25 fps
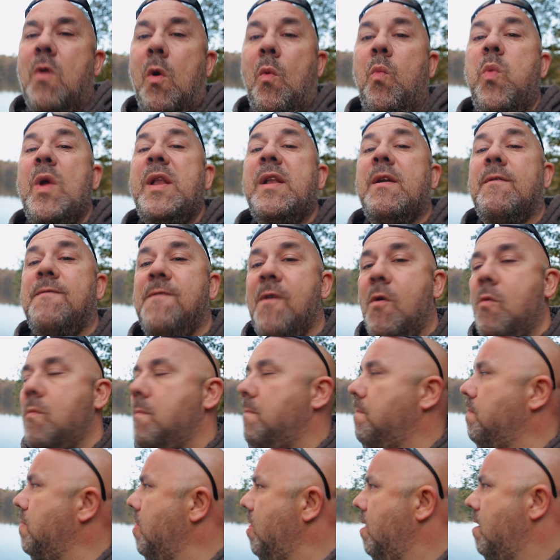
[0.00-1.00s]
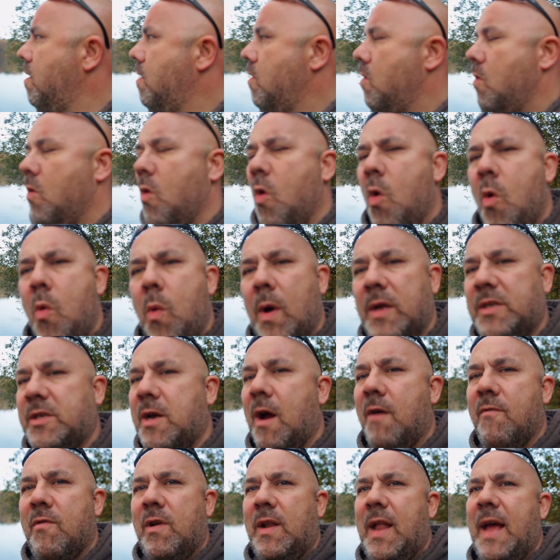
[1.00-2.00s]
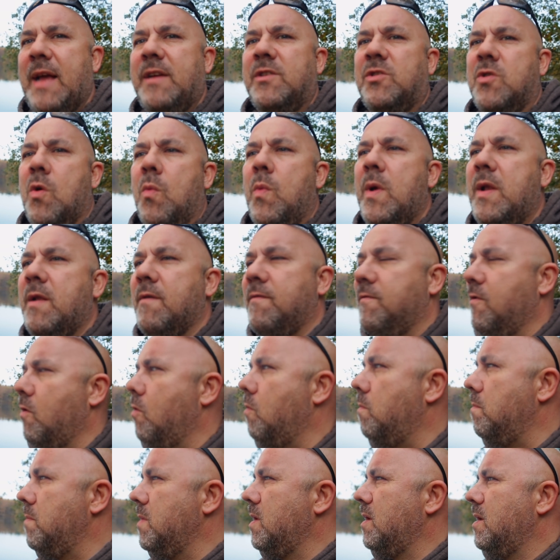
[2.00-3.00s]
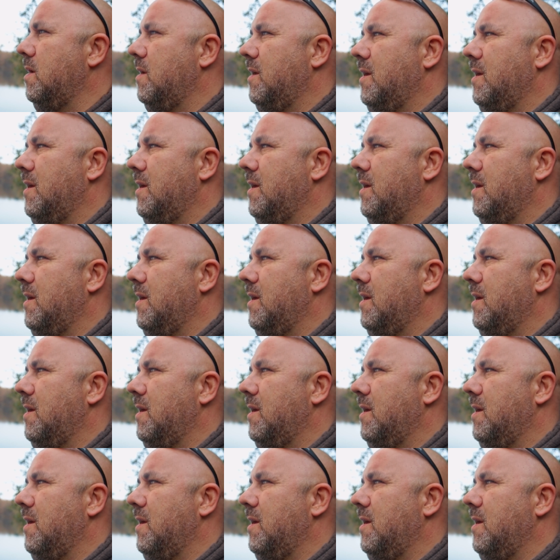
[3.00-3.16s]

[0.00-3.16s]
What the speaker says: got winter form. Always go to a lake that's got winter form.